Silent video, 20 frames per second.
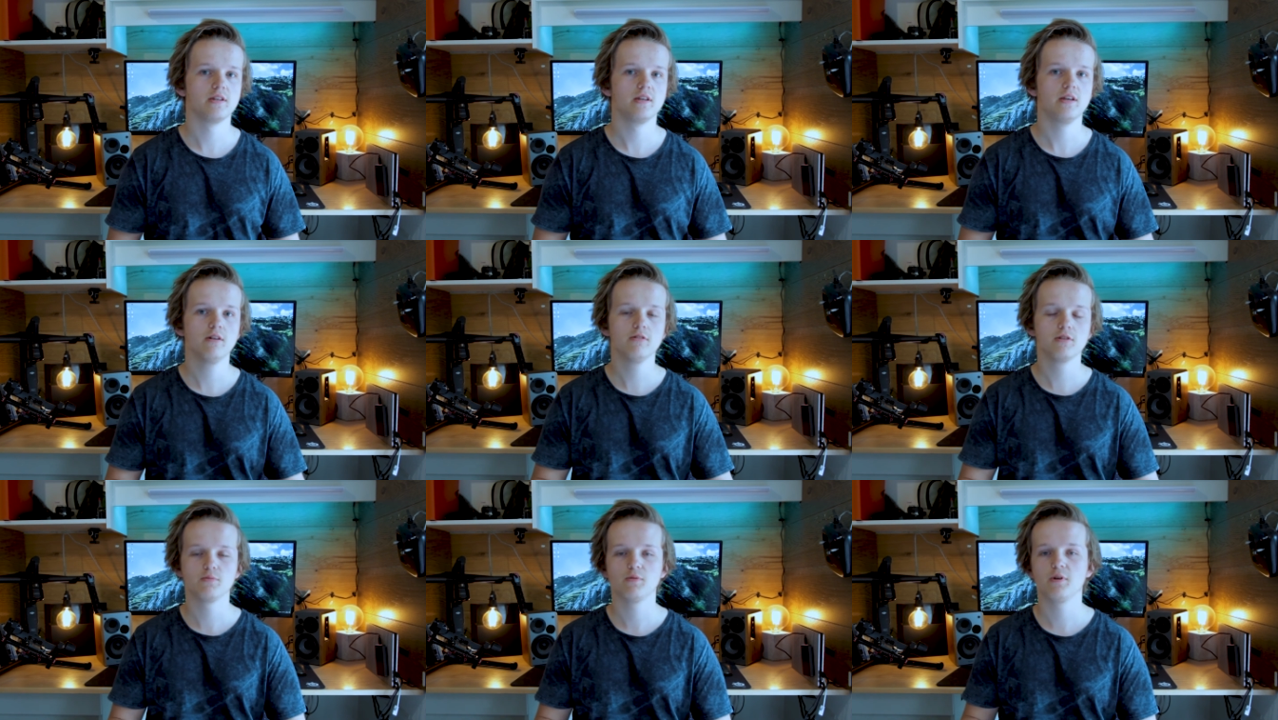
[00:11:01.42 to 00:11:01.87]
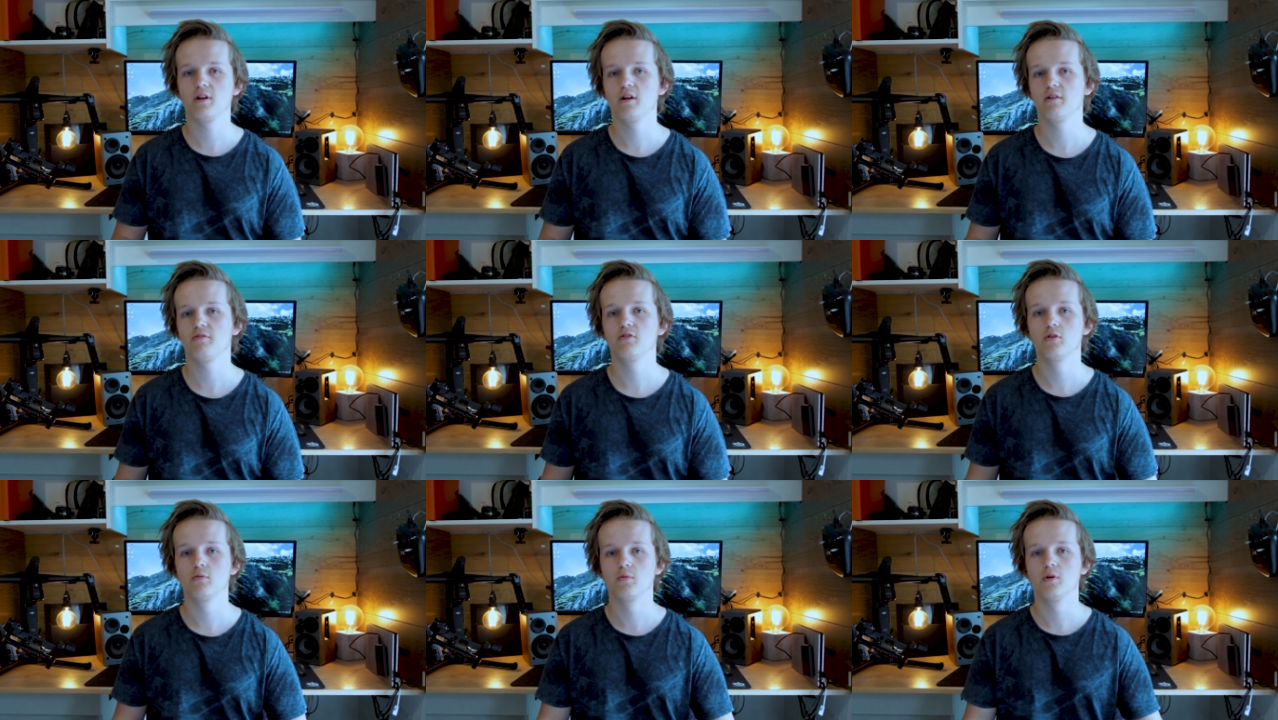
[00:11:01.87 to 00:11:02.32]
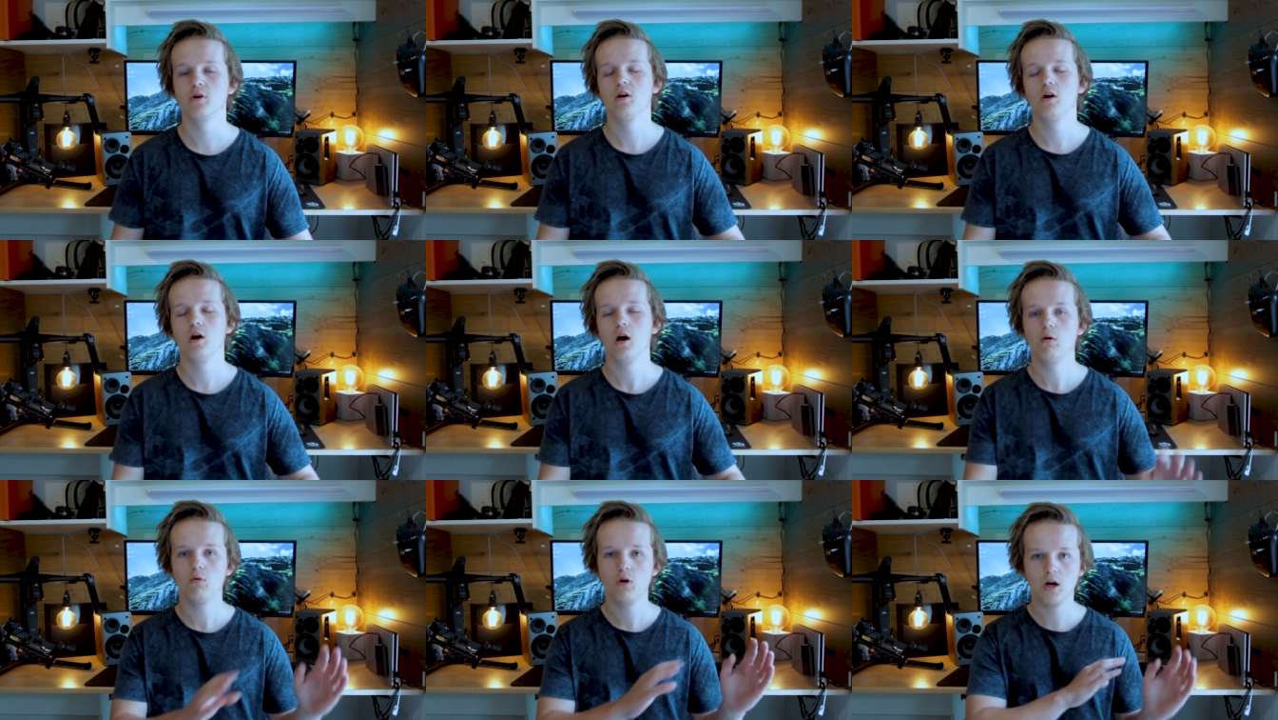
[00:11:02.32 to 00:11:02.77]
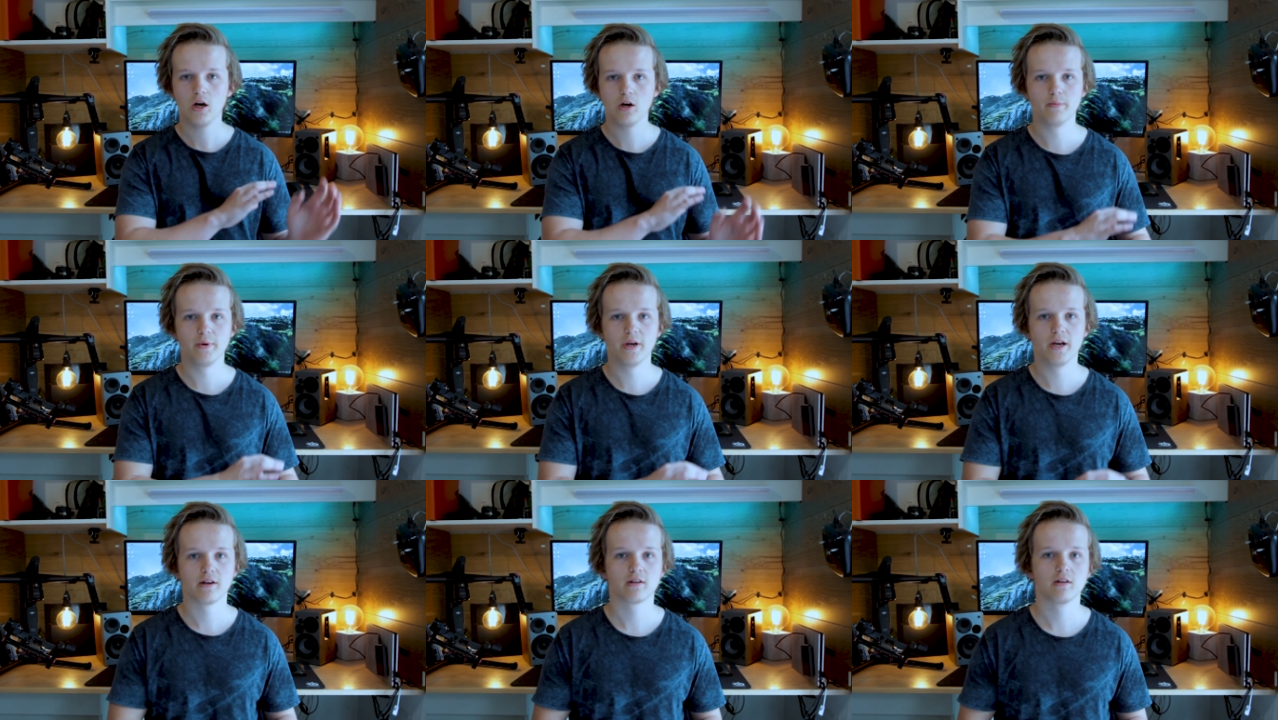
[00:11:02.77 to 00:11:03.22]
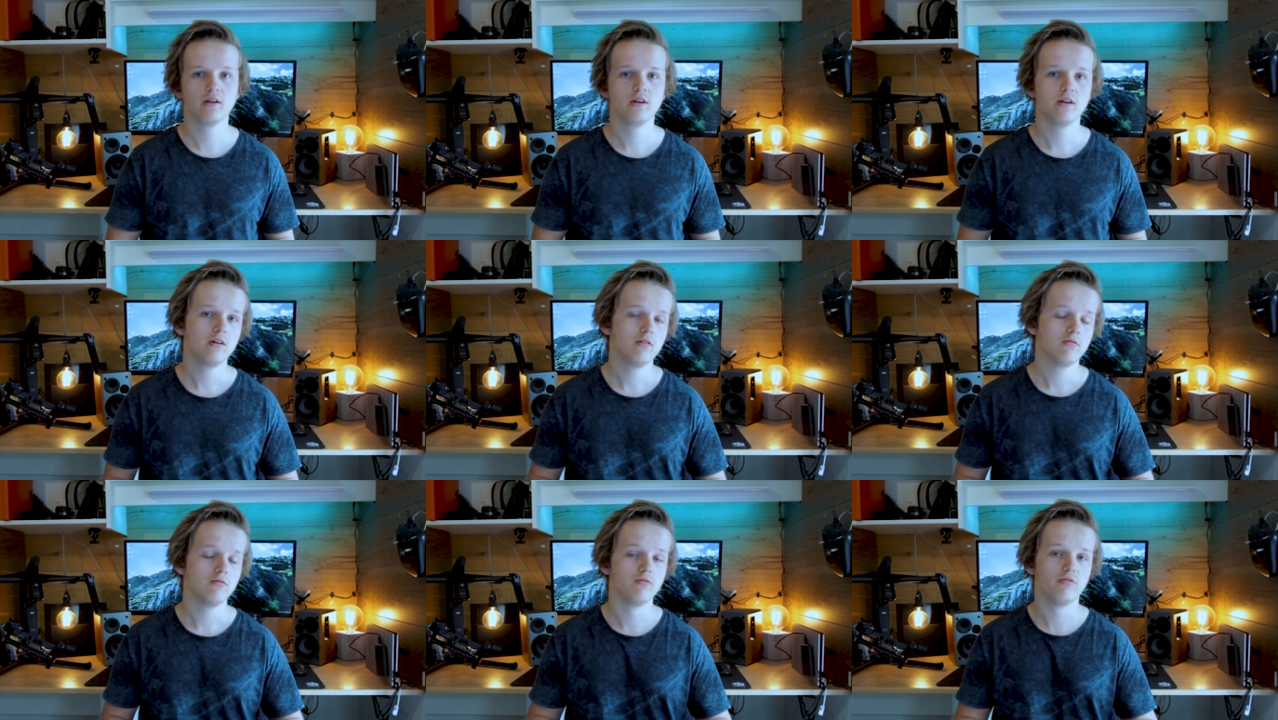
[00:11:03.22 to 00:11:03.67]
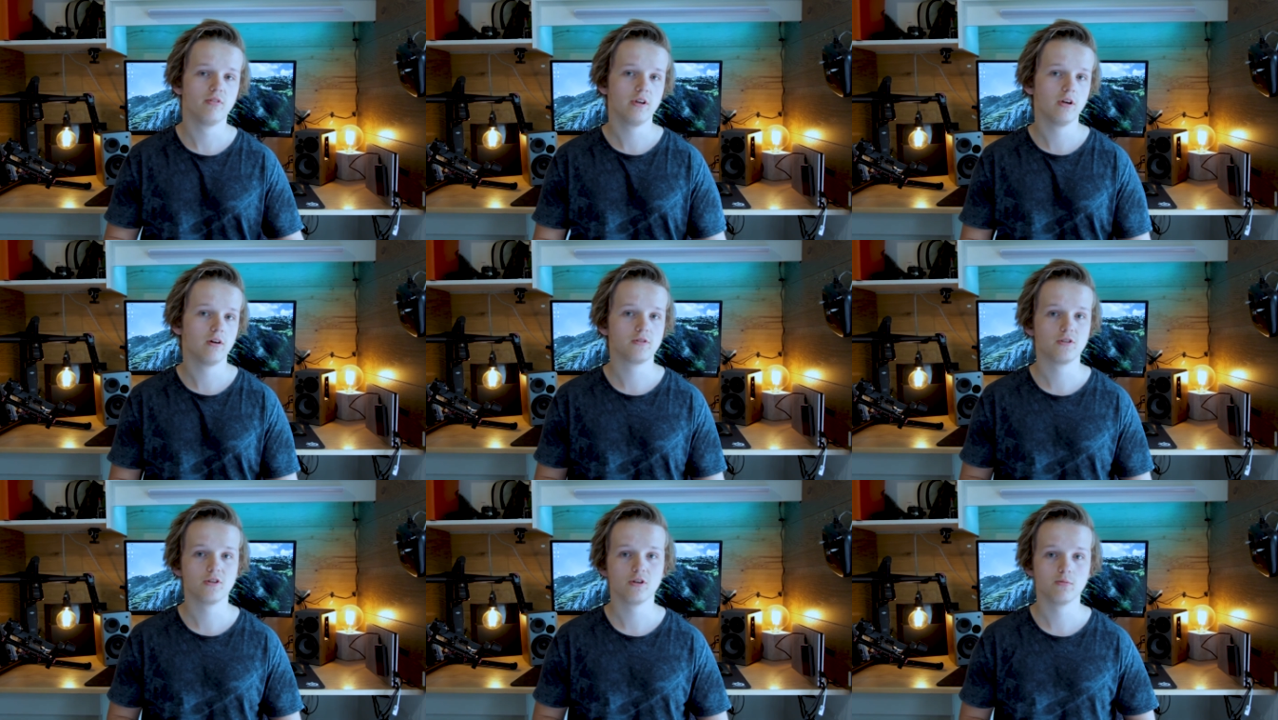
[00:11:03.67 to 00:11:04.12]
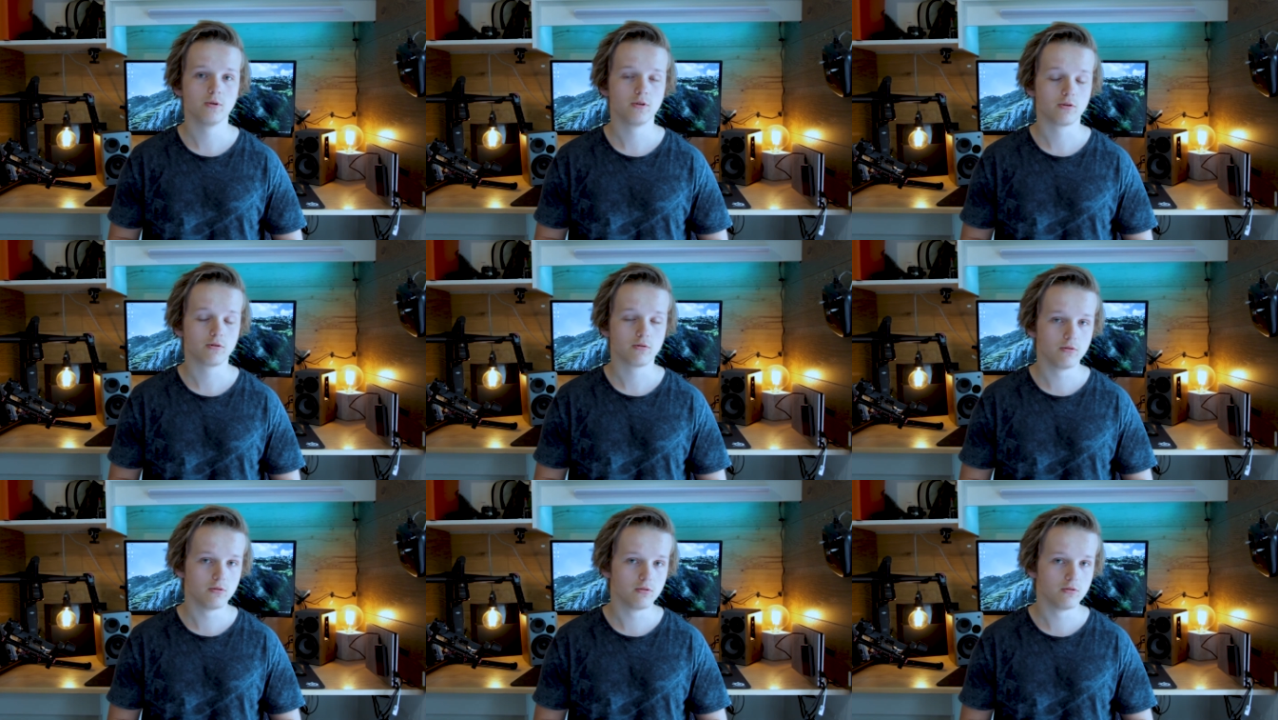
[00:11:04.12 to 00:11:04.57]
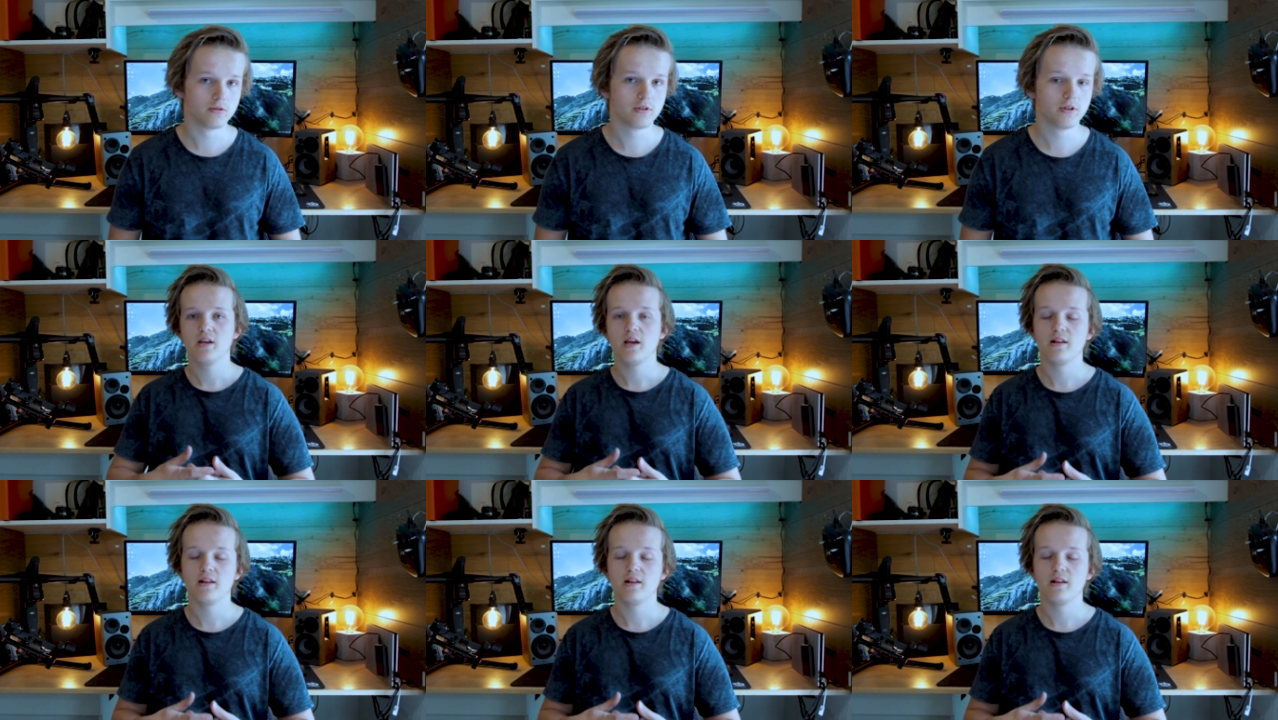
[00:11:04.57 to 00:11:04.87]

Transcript: here is one I filmed a while back with VL Turbo Cruise.